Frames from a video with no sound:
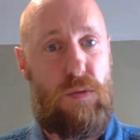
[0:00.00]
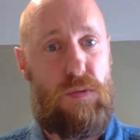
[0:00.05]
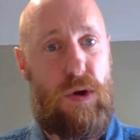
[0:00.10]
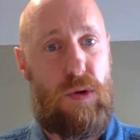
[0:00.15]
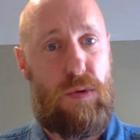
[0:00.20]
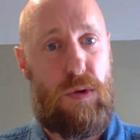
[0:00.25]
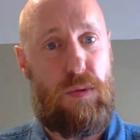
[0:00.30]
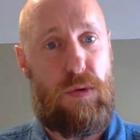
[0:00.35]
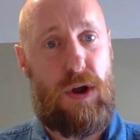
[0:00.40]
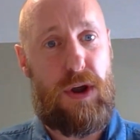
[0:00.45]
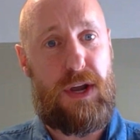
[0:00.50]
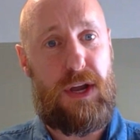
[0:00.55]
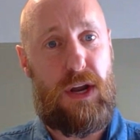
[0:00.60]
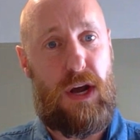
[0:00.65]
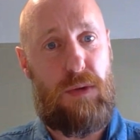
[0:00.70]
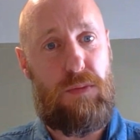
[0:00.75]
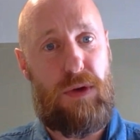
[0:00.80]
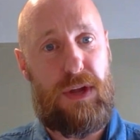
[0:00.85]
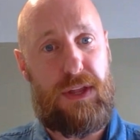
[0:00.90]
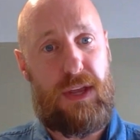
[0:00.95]
What we're working
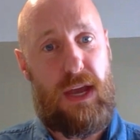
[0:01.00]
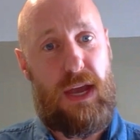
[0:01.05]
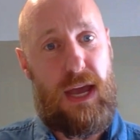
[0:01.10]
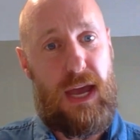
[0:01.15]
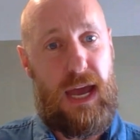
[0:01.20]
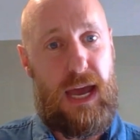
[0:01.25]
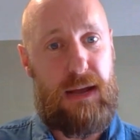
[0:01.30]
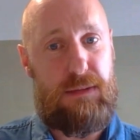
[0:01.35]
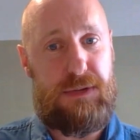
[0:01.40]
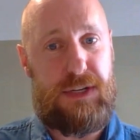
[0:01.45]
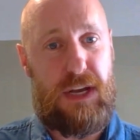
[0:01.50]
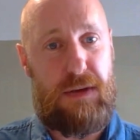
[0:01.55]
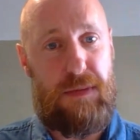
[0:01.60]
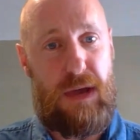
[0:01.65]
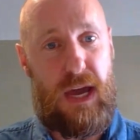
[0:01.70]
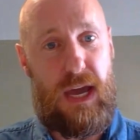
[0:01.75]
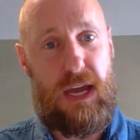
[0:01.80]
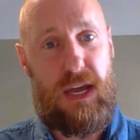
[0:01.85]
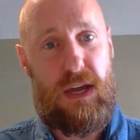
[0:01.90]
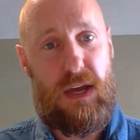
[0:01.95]
on with
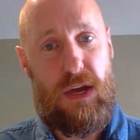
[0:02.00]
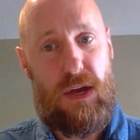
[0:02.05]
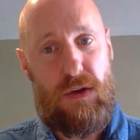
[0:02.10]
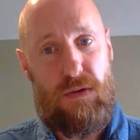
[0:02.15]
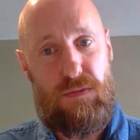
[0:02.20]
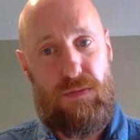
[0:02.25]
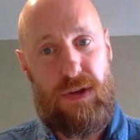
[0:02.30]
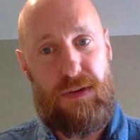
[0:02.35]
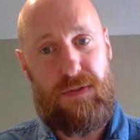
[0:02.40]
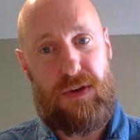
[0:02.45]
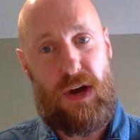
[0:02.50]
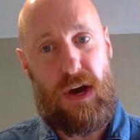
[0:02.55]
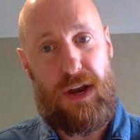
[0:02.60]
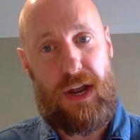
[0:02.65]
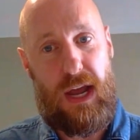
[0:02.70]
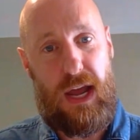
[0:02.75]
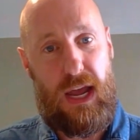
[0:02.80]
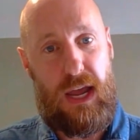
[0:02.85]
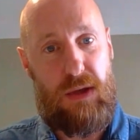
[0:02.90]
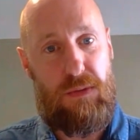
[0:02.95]
MDMA, we've
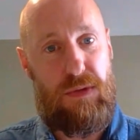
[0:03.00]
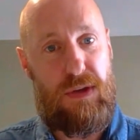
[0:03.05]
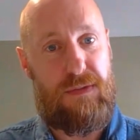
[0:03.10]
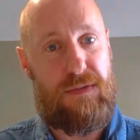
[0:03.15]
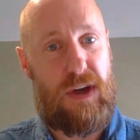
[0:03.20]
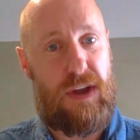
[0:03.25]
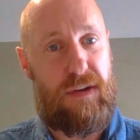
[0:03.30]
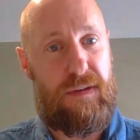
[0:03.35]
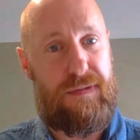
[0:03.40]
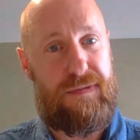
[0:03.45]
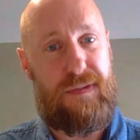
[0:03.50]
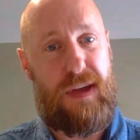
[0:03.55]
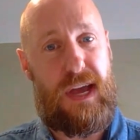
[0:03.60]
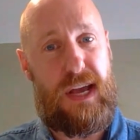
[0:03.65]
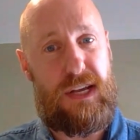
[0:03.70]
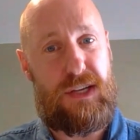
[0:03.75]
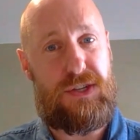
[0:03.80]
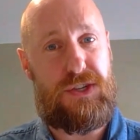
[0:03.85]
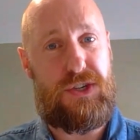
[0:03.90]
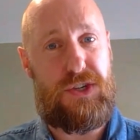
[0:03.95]
got a
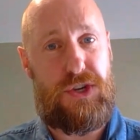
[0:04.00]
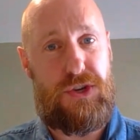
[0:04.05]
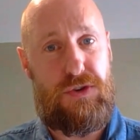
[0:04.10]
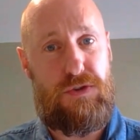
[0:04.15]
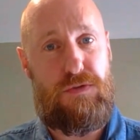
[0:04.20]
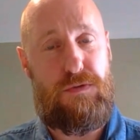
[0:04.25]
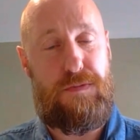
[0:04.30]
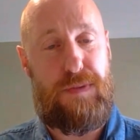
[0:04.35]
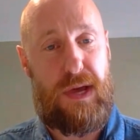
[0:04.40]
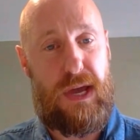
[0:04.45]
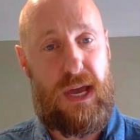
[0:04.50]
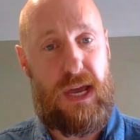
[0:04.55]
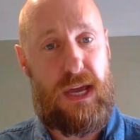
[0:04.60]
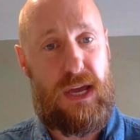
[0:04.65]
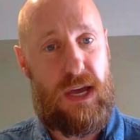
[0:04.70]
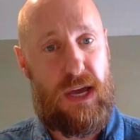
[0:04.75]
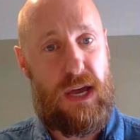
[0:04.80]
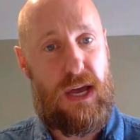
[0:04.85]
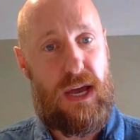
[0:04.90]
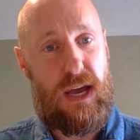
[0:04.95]
phase
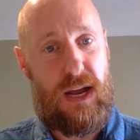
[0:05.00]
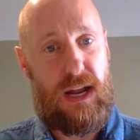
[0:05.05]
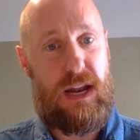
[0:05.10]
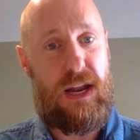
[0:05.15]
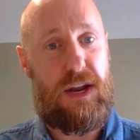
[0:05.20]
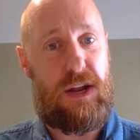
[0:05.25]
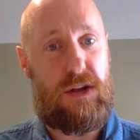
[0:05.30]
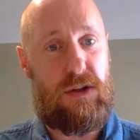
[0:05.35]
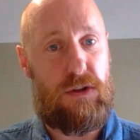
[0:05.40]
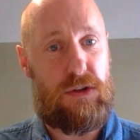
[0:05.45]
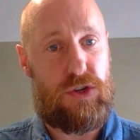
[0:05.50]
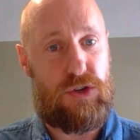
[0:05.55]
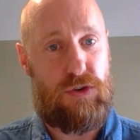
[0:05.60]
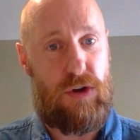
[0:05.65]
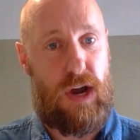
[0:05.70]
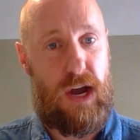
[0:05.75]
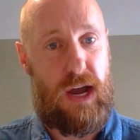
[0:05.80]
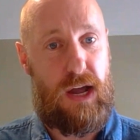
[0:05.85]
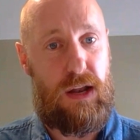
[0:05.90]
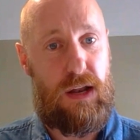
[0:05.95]
2B clinical
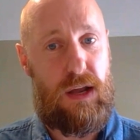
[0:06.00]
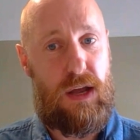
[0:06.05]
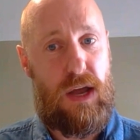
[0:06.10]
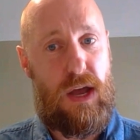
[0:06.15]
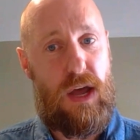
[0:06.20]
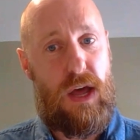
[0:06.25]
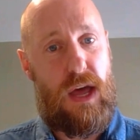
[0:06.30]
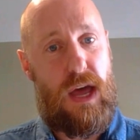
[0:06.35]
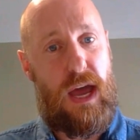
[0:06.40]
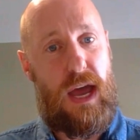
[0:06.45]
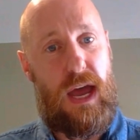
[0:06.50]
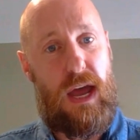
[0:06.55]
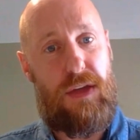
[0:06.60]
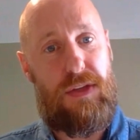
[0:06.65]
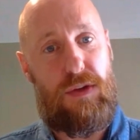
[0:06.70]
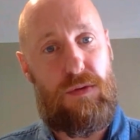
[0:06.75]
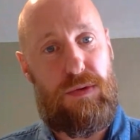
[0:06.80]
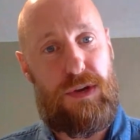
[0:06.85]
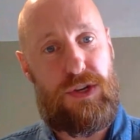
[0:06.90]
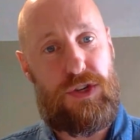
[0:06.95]
trial
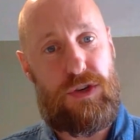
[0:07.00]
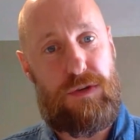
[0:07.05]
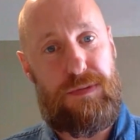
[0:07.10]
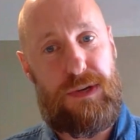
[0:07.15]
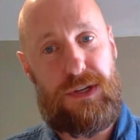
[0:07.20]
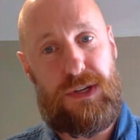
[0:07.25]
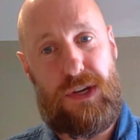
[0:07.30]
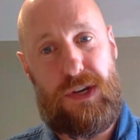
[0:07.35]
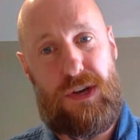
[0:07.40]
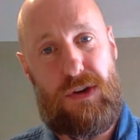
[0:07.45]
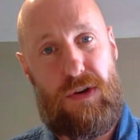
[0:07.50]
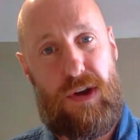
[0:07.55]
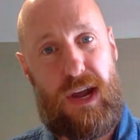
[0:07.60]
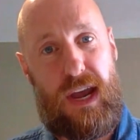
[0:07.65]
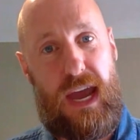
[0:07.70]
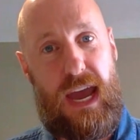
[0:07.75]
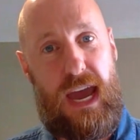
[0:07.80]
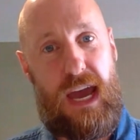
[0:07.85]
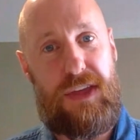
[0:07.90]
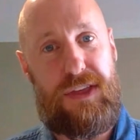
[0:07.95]
that we should be
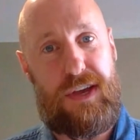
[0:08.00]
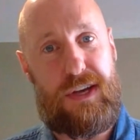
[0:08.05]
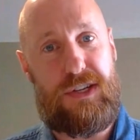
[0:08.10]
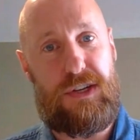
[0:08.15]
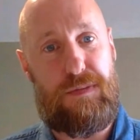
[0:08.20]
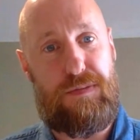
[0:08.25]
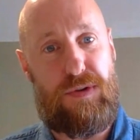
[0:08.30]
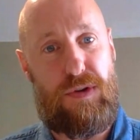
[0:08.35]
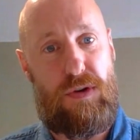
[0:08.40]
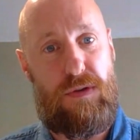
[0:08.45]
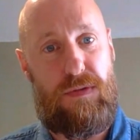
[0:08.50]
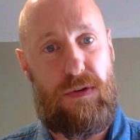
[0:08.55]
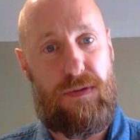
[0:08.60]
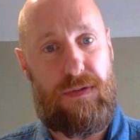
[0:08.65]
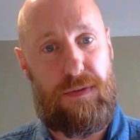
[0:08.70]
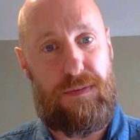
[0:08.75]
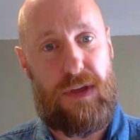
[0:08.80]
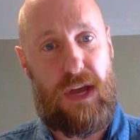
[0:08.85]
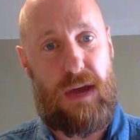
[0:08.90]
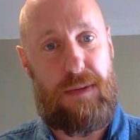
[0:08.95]
securing ethics
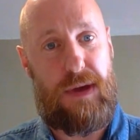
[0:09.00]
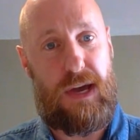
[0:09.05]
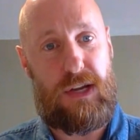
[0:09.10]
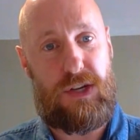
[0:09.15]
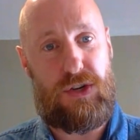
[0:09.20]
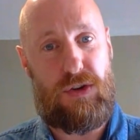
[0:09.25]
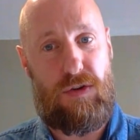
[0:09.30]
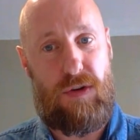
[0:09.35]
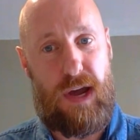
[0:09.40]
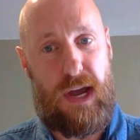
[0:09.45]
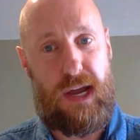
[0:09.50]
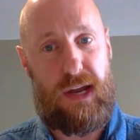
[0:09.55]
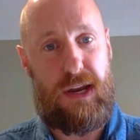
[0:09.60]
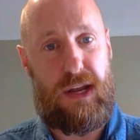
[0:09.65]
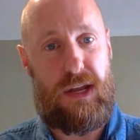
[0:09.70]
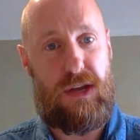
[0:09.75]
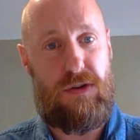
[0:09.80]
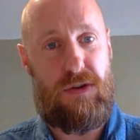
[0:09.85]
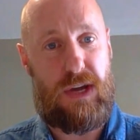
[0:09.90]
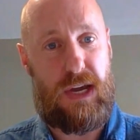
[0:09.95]
approval from the MHRA
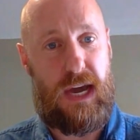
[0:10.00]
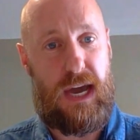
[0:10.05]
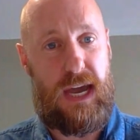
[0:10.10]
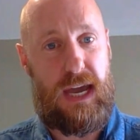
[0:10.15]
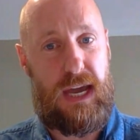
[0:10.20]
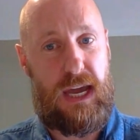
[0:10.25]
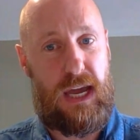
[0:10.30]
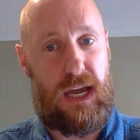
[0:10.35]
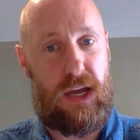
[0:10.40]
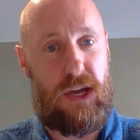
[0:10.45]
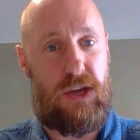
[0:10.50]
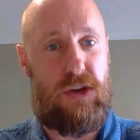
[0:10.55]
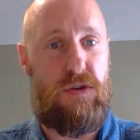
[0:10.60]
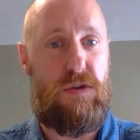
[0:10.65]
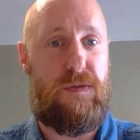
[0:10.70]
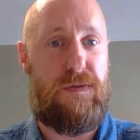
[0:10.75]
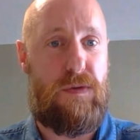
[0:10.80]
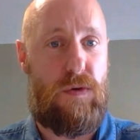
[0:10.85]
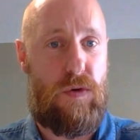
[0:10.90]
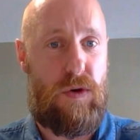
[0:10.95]
in the UK in
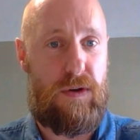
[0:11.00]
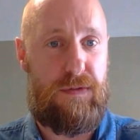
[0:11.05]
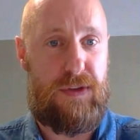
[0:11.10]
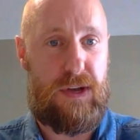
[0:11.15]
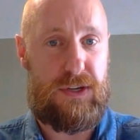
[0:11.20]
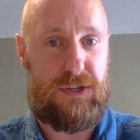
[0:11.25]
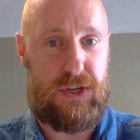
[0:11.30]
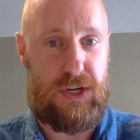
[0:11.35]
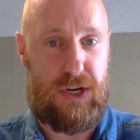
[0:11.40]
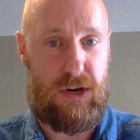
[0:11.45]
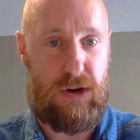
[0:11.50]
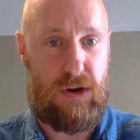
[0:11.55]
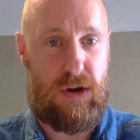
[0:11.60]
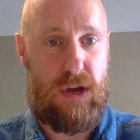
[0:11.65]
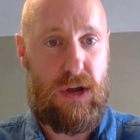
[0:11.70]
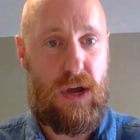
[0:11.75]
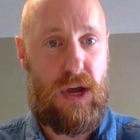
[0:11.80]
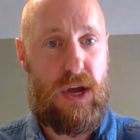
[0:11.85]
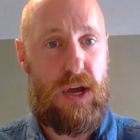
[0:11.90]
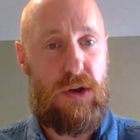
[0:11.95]
Q4 of this year,